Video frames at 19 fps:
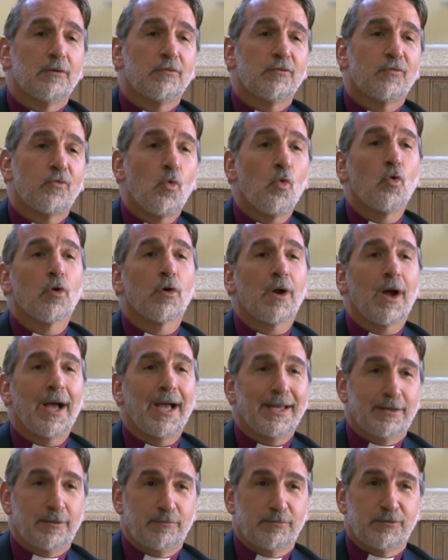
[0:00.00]
4
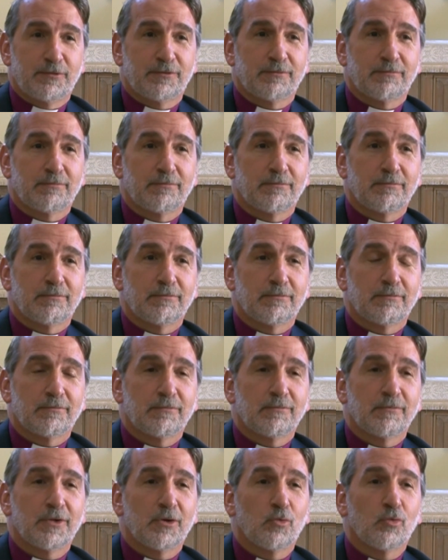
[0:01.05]
items
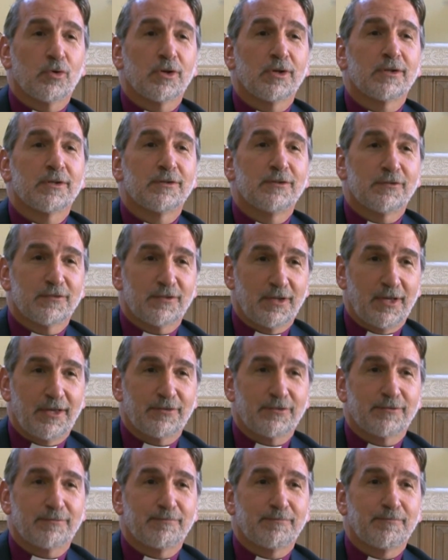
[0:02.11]
that we're going to
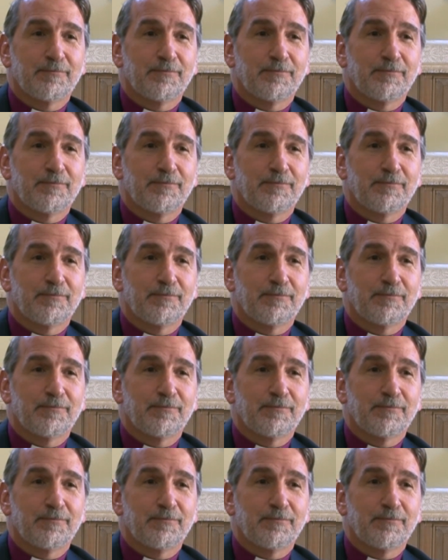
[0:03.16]
discuss.